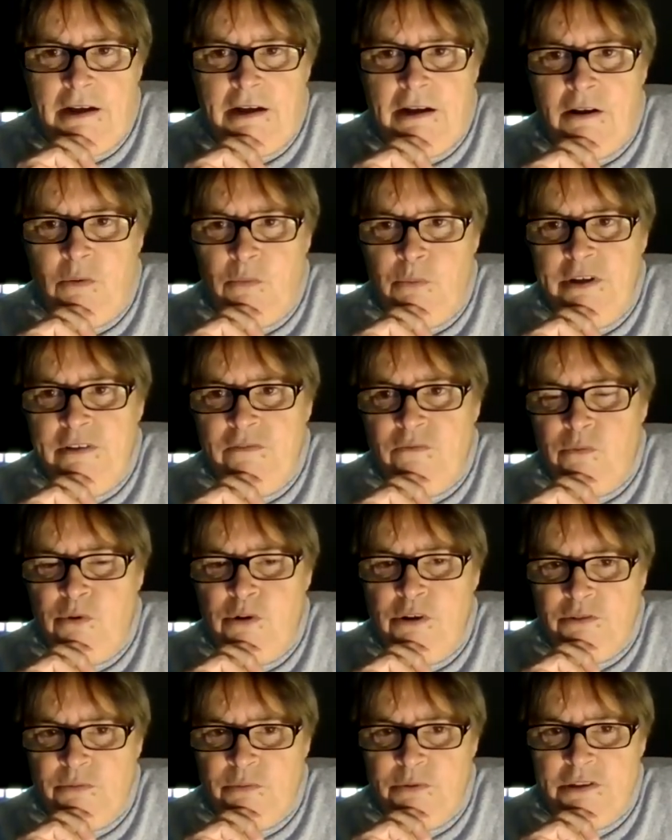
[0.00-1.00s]
we've
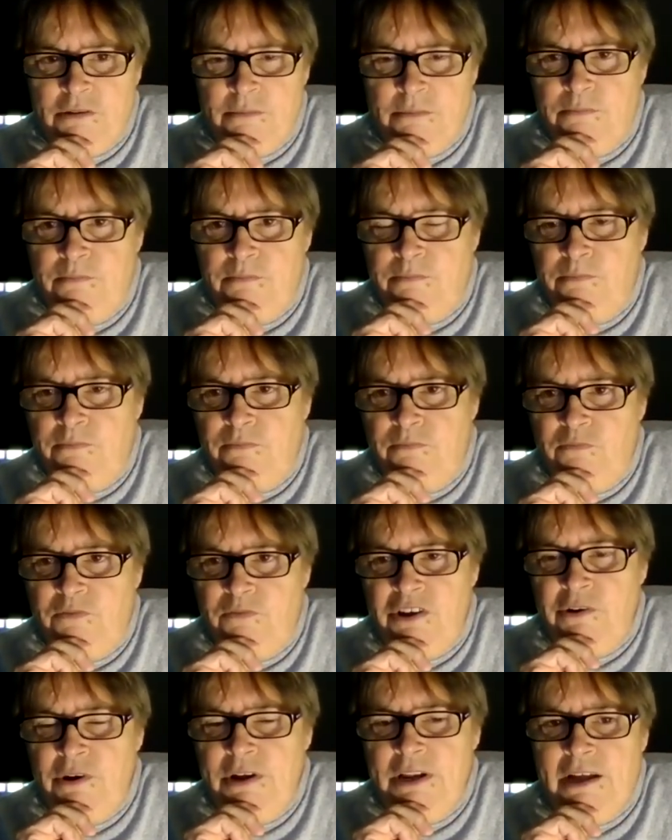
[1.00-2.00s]
worked with a
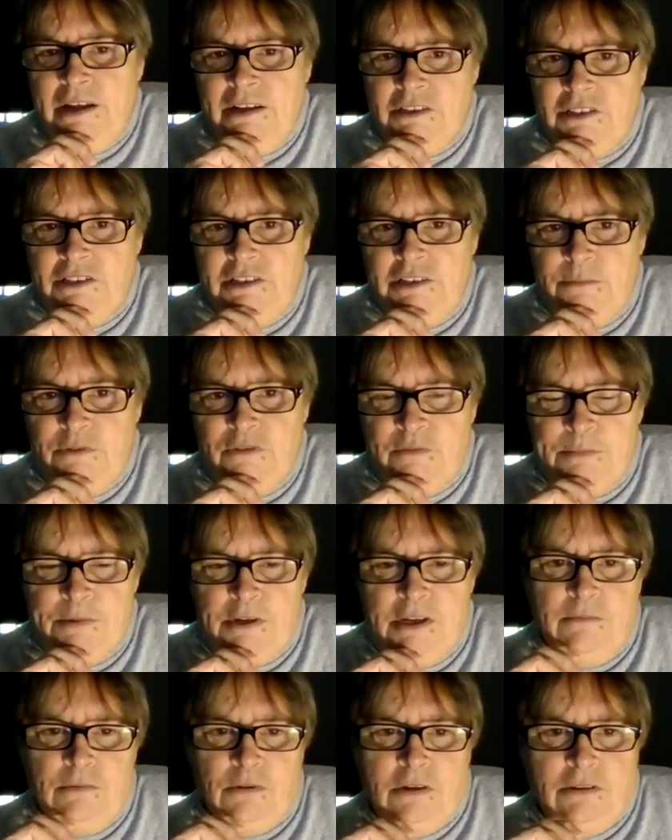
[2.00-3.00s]
very large number of
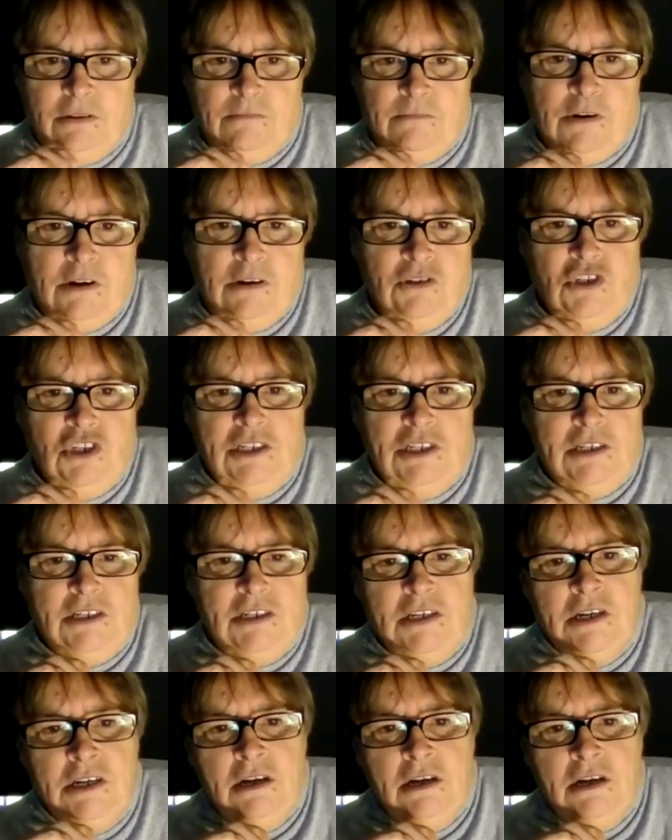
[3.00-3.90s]
people on the project.